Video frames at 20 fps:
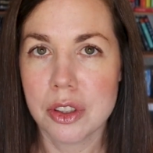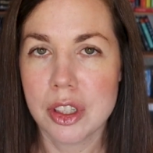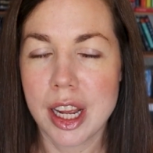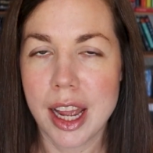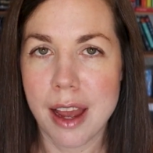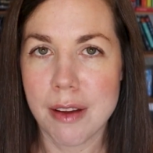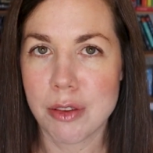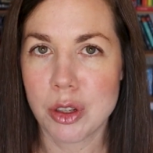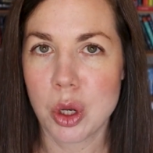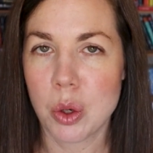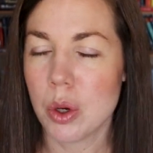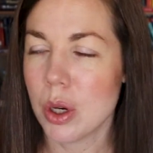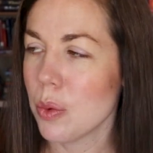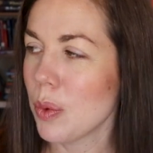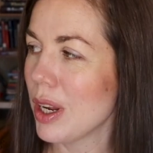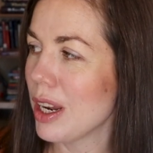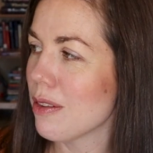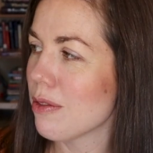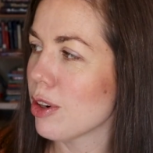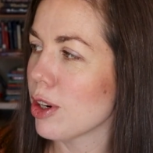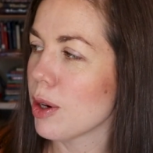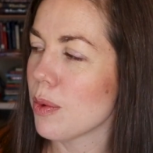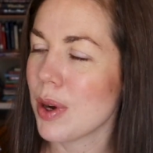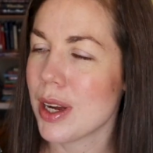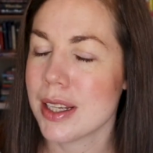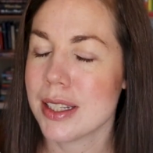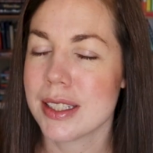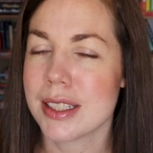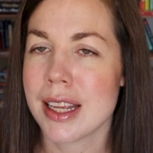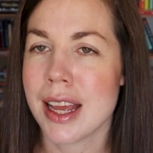and a half ago or whenever it
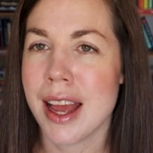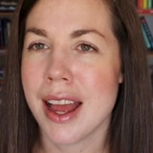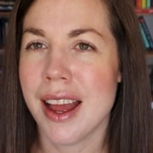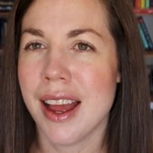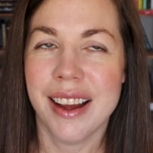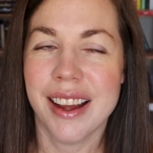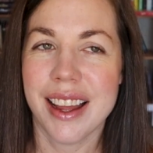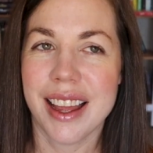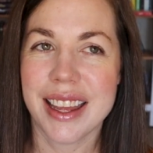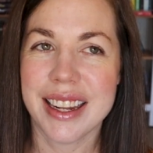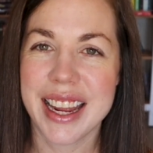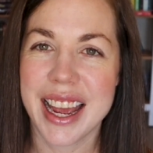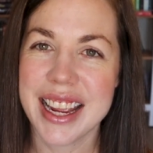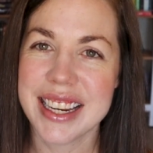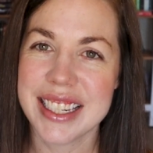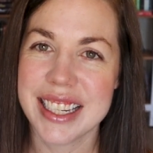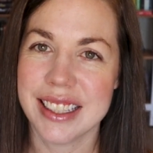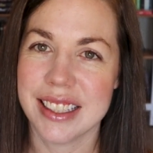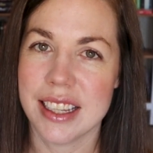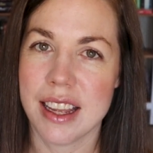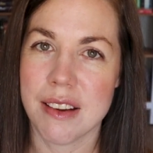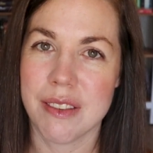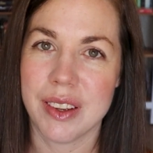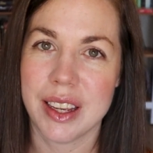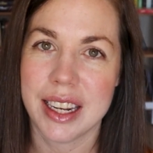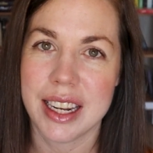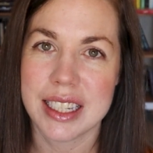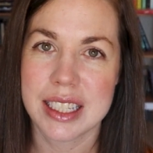was, and I didn't love it.